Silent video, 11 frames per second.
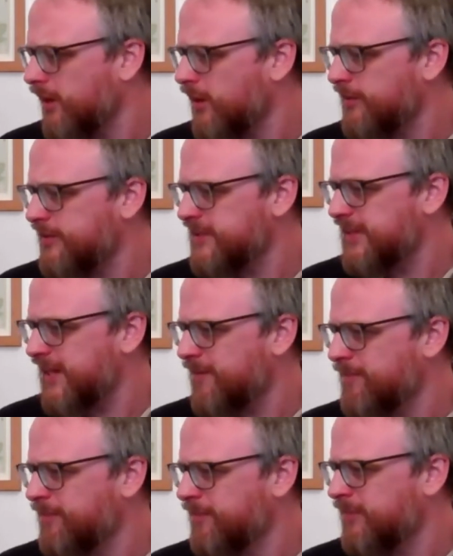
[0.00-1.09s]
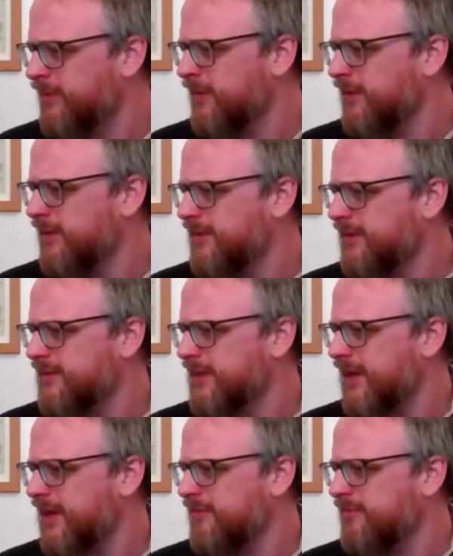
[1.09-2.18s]
what's his name?
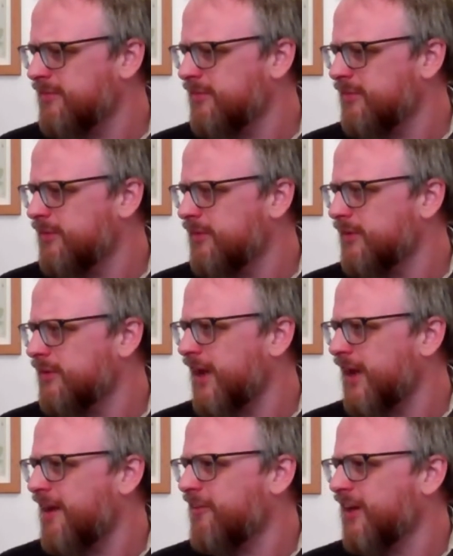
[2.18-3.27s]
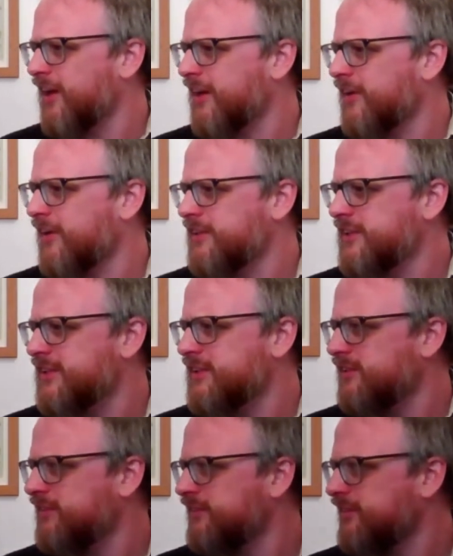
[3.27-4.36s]
Dave, the aerial archaeologist.